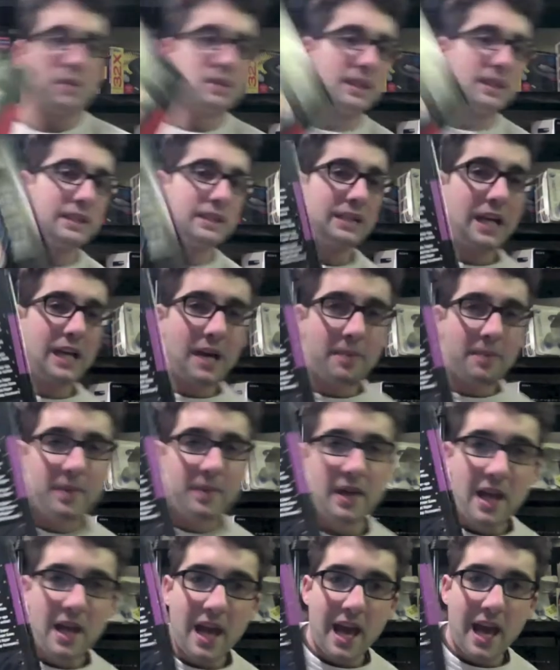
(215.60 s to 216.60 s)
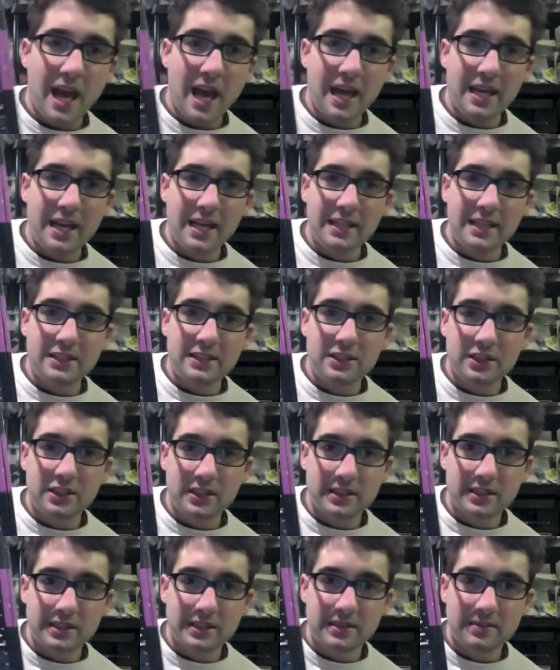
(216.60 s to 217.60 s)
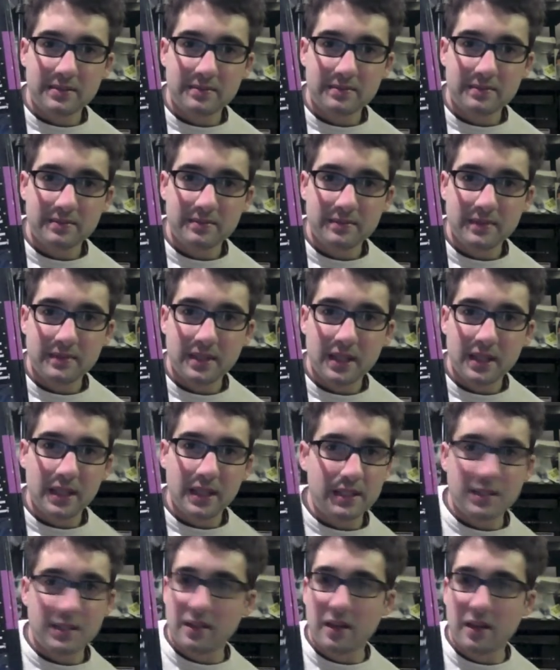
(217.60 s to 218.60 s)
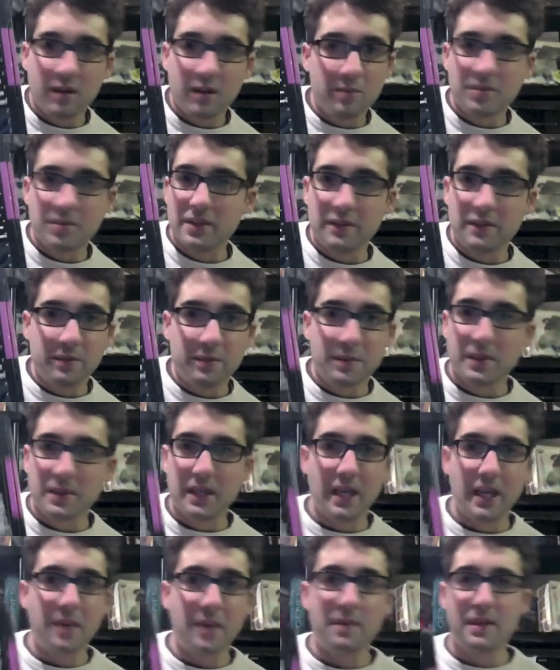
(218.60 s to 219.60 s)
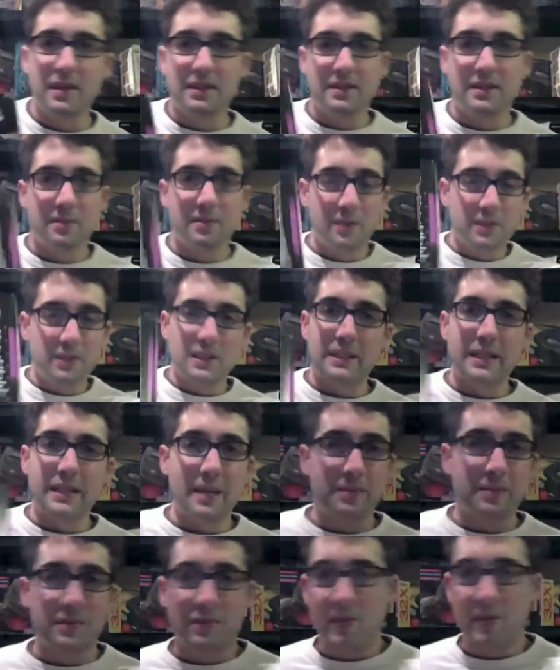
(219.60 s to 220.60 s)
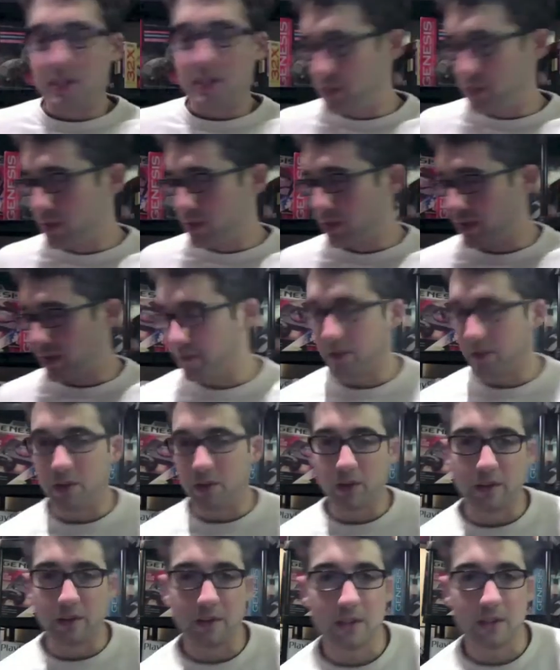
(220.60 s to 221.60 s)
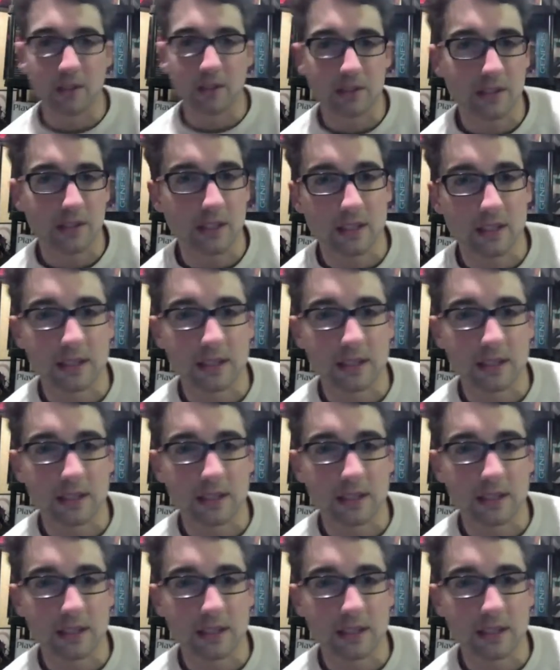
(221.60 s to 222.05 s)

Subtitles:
the multi-tap, and it's an unbelievable game. The multi-tap's great too. There's